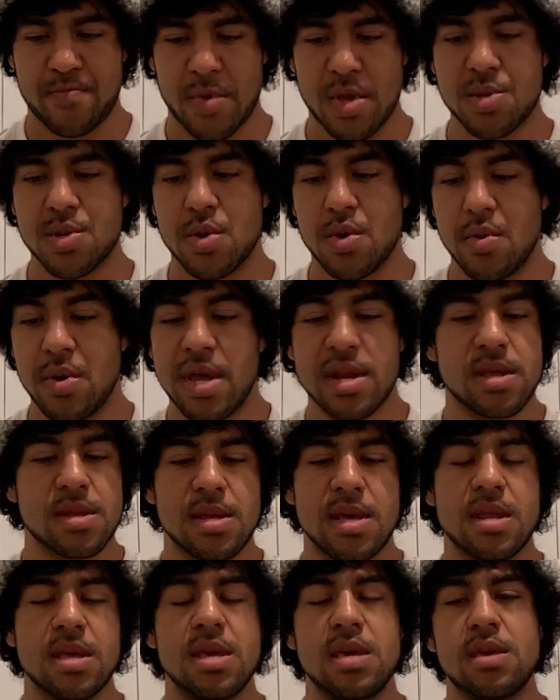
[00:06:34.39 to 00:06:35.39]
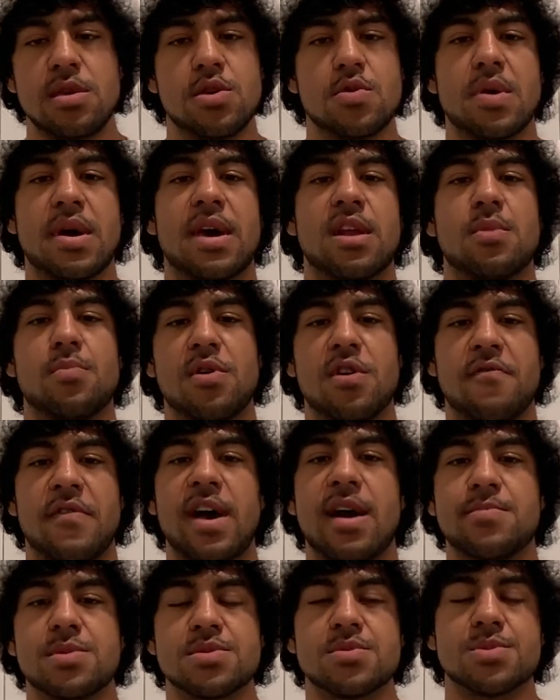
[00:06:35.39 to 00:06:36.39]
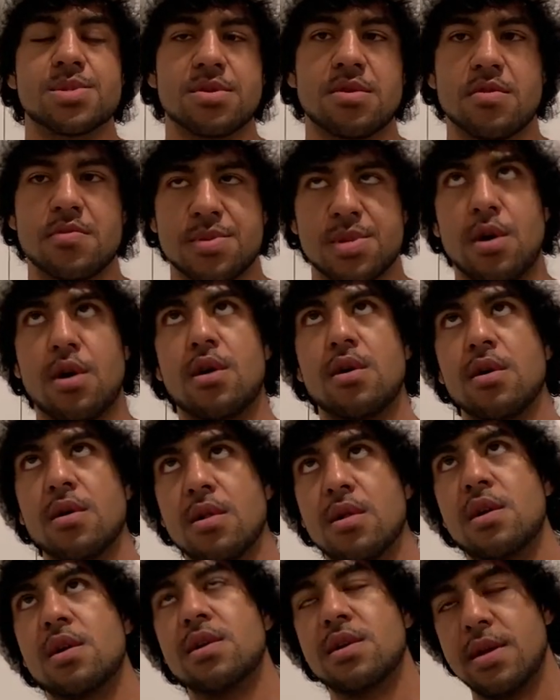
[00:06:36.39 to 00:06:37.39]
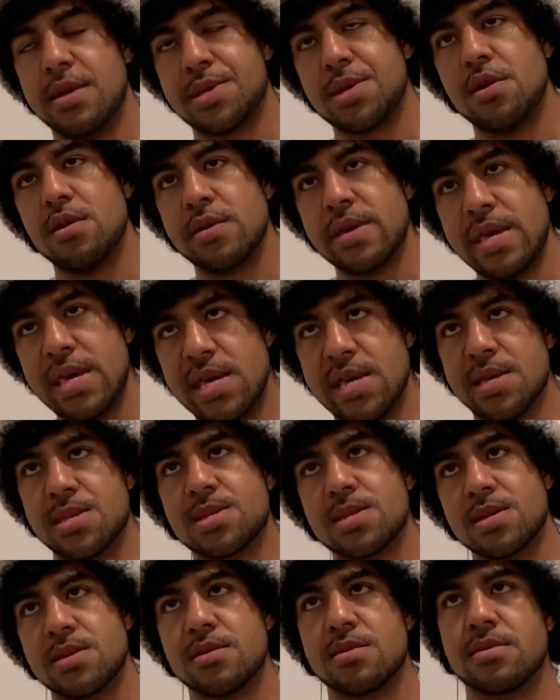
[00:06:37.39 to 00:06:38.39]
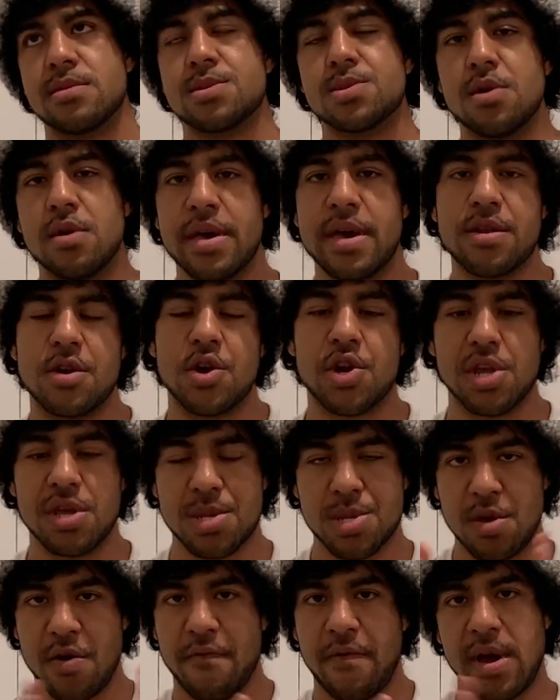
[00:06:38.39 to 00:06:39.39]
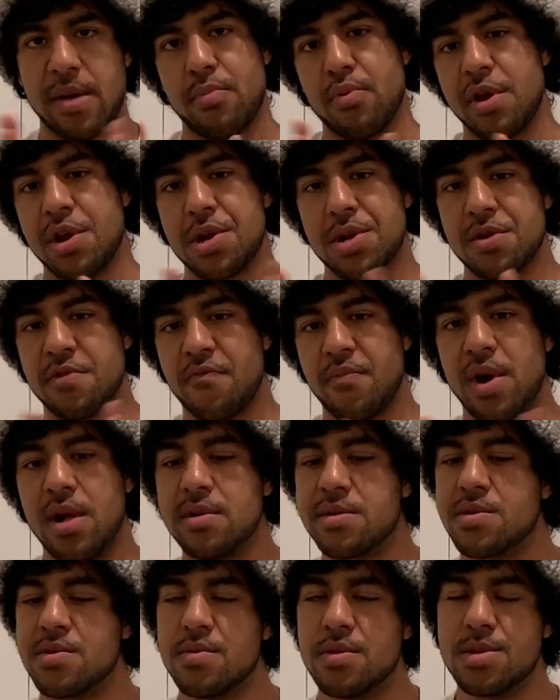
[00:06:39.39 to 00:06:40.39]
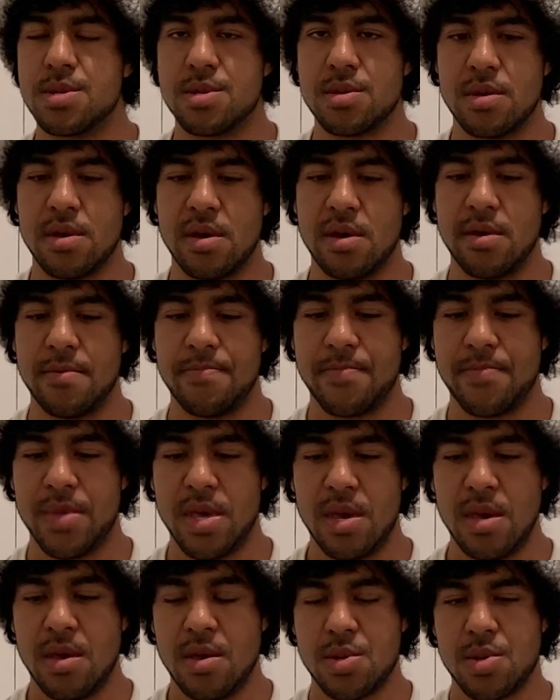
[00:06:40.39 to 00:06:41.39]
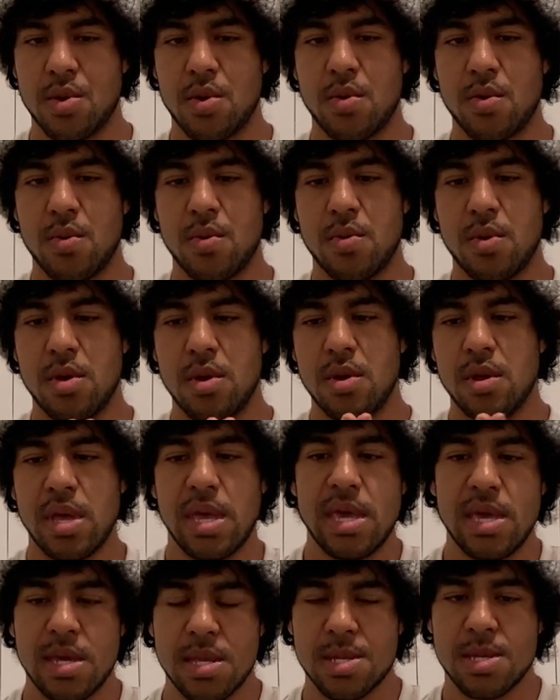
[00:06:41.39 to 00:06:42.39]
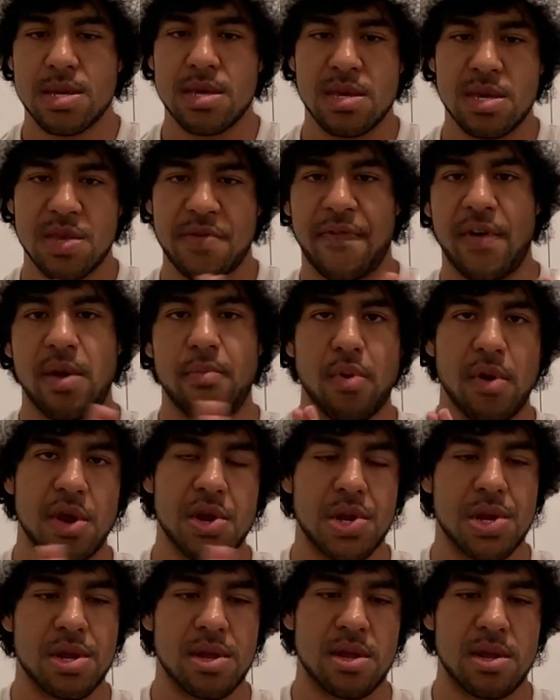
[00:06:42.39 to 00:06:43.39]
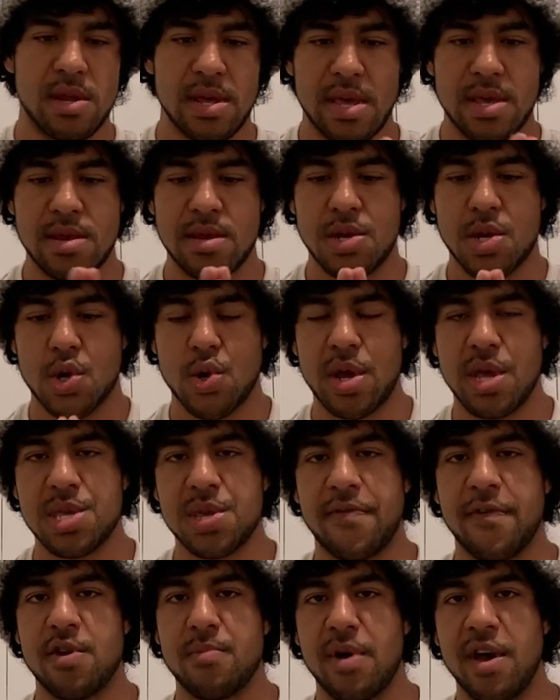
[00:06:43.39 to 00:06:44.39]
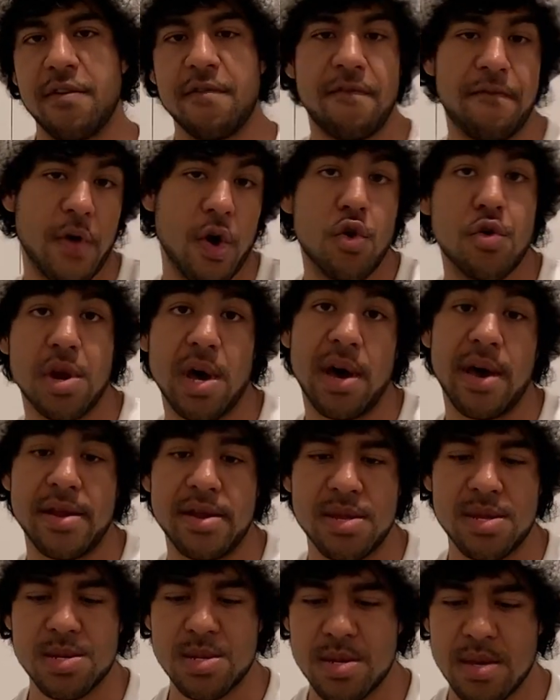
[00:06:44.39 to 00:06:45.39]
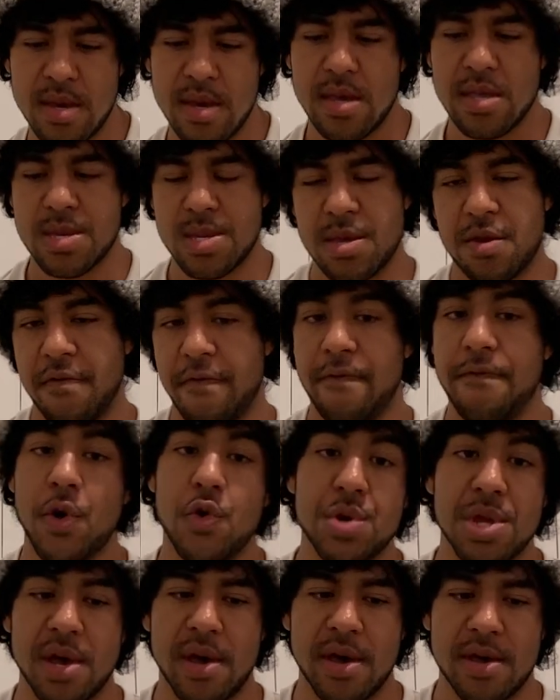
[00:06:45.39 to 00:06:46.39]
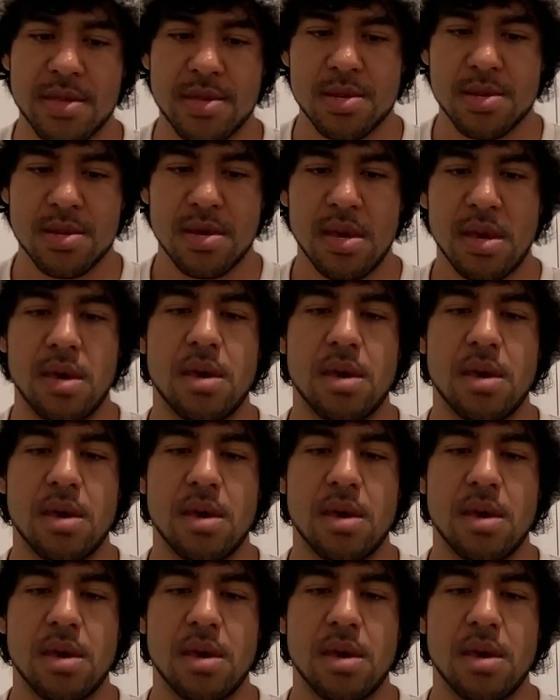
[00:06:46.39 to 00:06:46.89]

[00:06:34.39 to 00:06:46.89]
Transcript: So any heat you add above absolute zero is all, it's all heat, it's all energy, it's all vibration of molecules. So heat is vibration and is transferred by phonons instead of photons,